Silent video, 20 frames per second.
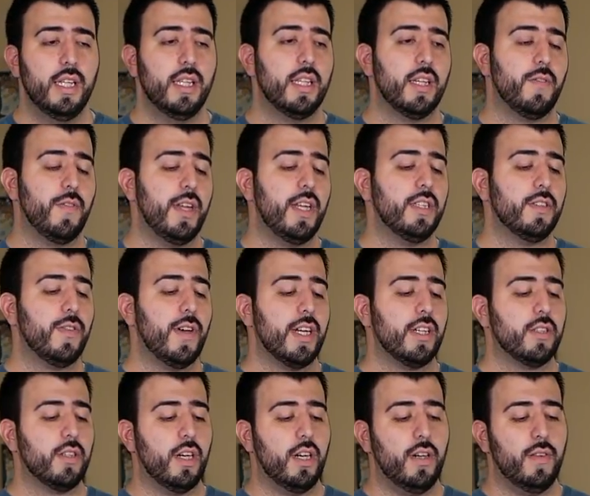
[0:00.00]
The convenience
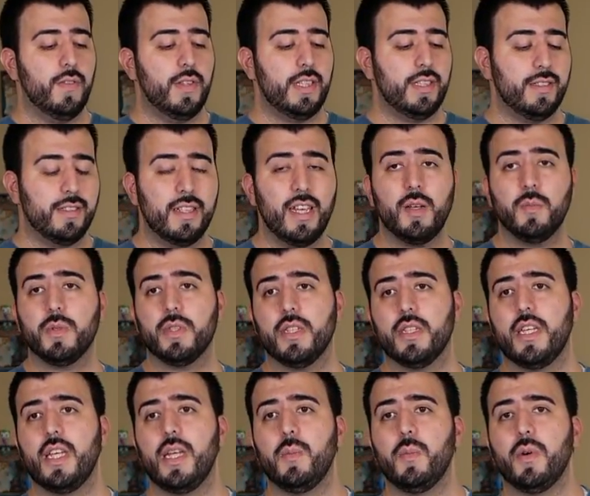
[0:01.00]
factor of the Samsung
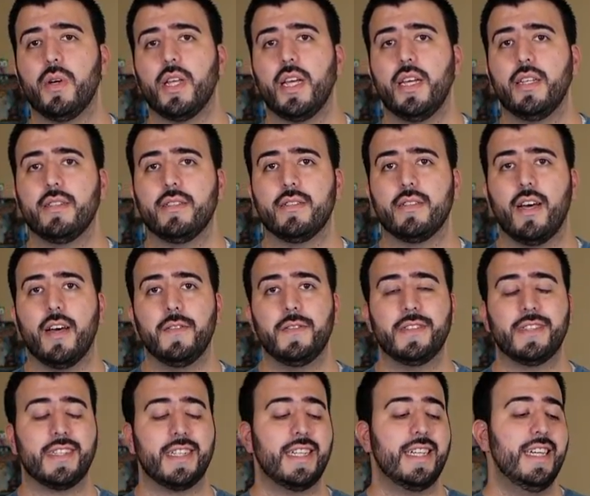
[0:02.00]
keyboard case is
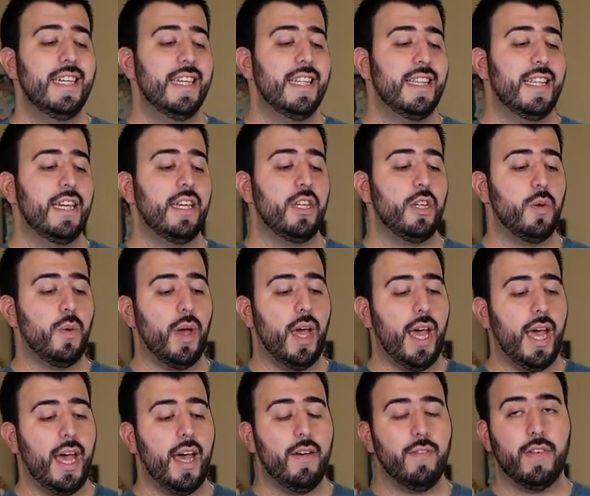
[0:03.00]
obviously that you
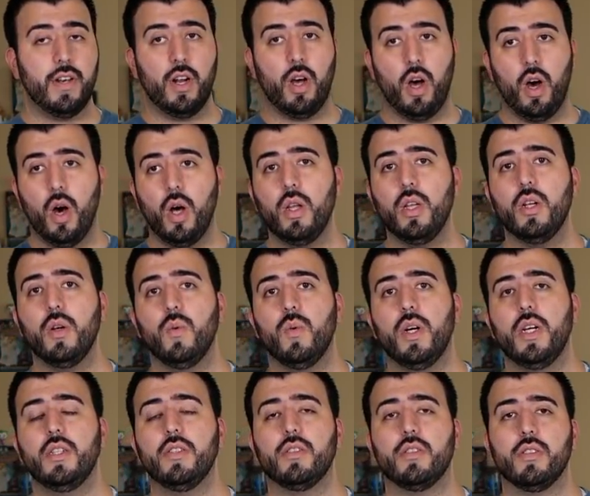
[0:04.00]
have an
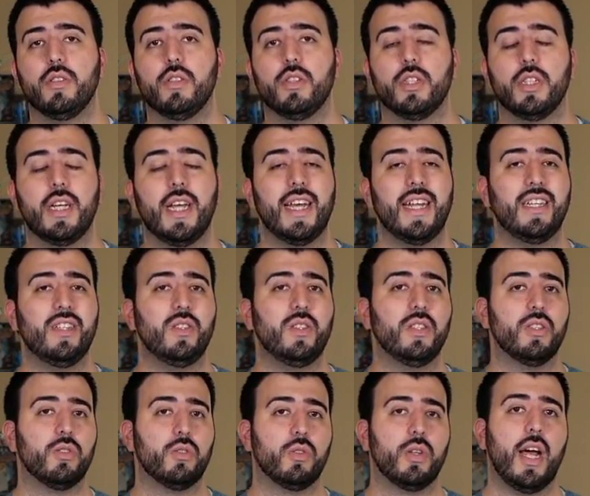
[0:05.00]
all-in-one solution and you
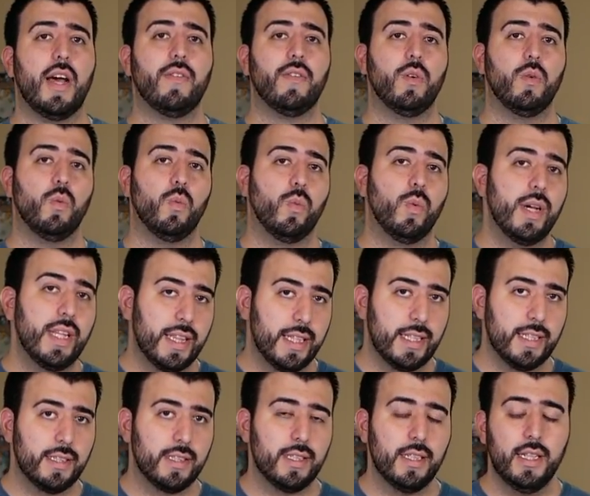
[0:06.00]
just travel with
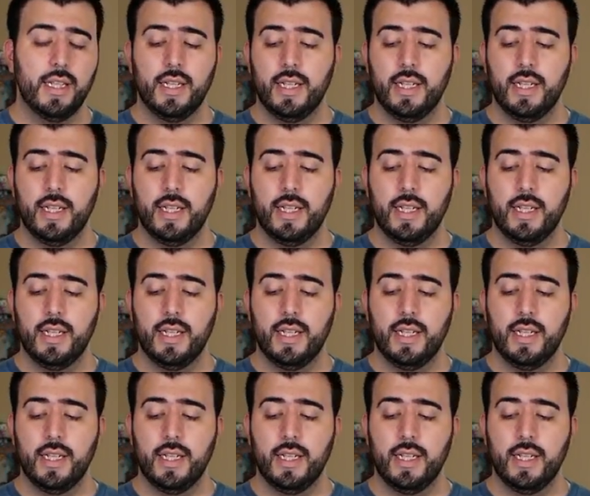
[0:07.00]
it.